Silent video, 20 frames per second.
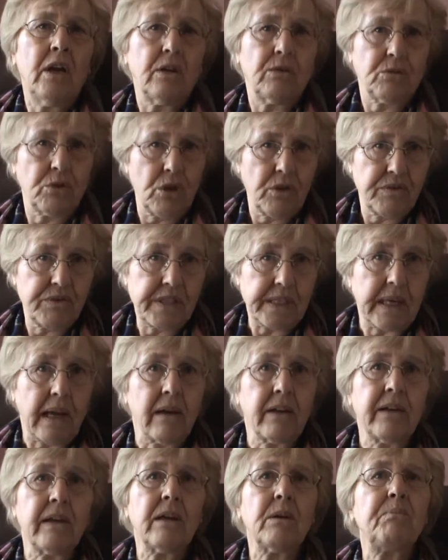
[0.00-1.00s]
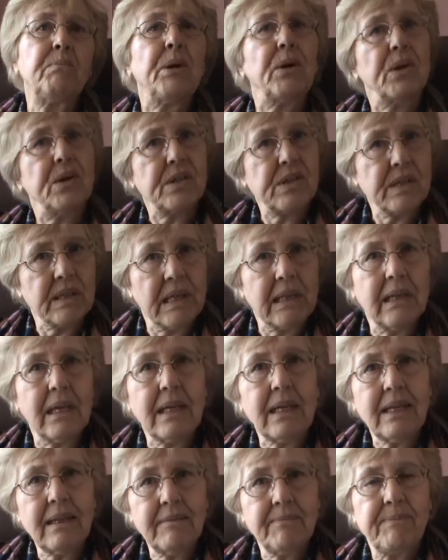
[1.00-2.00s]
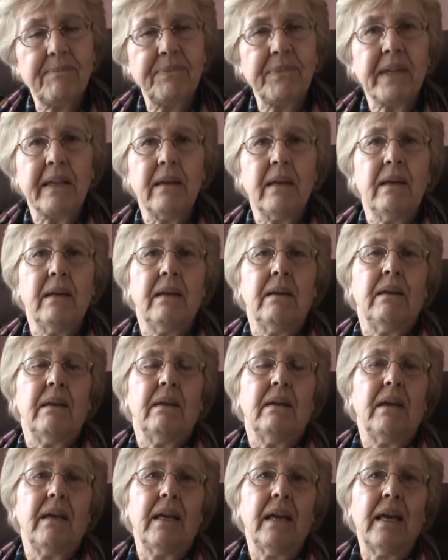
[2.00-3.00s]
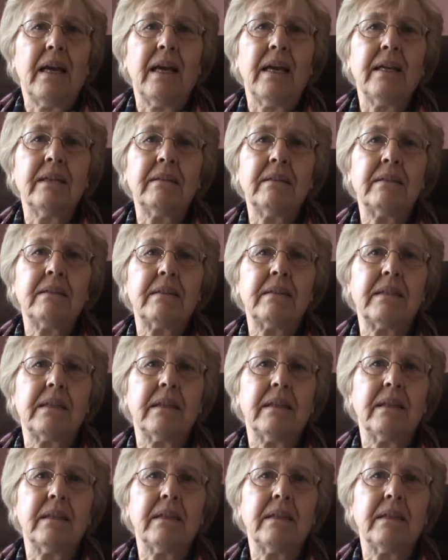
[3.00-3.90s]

Rudolf Steiner personally. And